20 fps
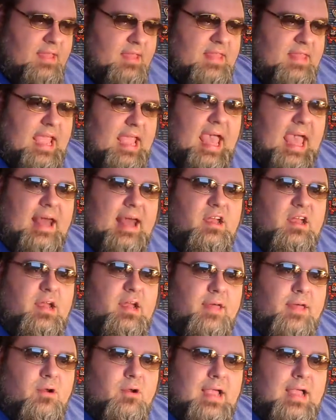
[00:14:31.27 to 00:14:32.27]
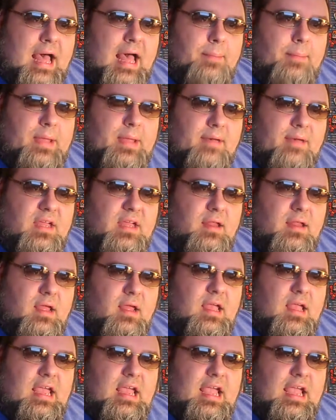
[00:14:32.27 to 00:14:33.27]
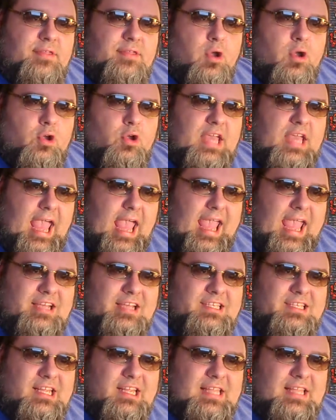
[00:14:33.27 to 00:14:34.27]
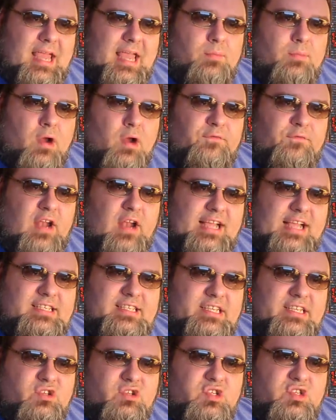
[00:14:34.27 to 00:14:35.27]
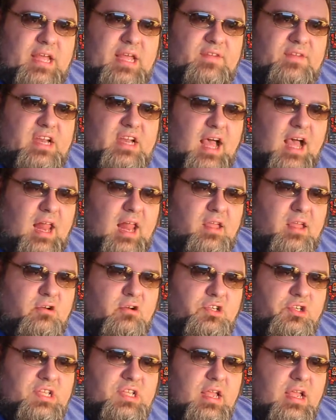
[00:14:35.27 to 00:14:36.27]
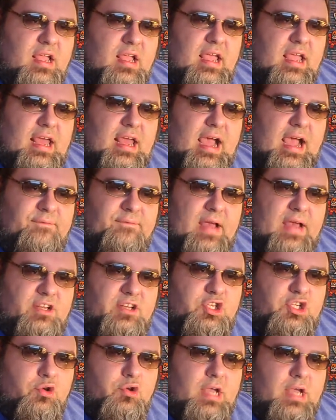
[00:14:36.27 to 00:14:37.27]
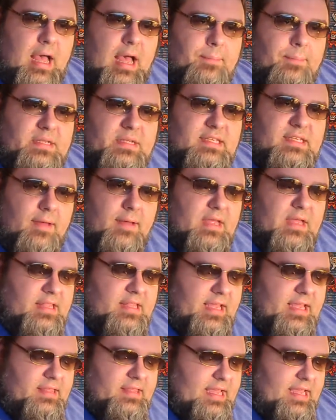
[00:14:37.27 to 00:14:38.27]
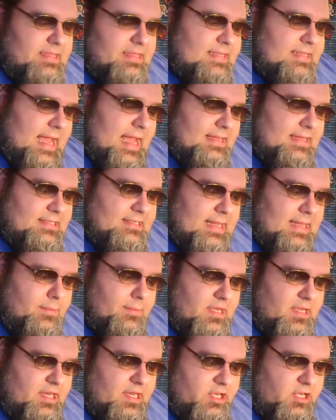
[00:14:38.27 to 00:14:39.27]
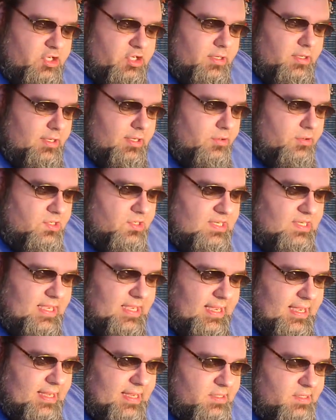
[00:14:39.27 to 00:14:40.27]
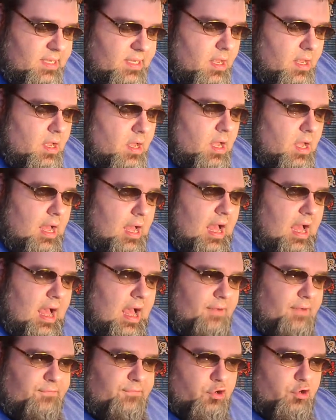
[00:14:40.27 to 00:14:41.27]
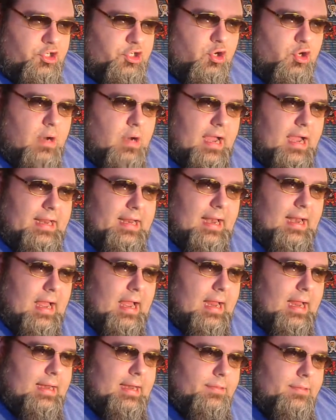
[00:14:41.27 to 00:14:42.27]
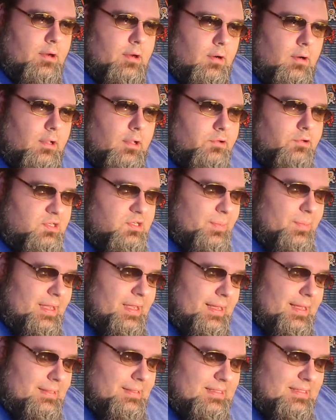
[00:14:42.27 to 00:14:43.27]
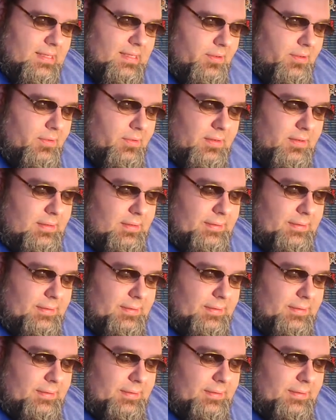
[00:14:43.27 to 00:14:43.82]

then they had another copy of it in their case that they had marked for like $6 or $7, and I found 2 copies of it in the exact same condition, loose disc, for $2.99 in their loose bin. So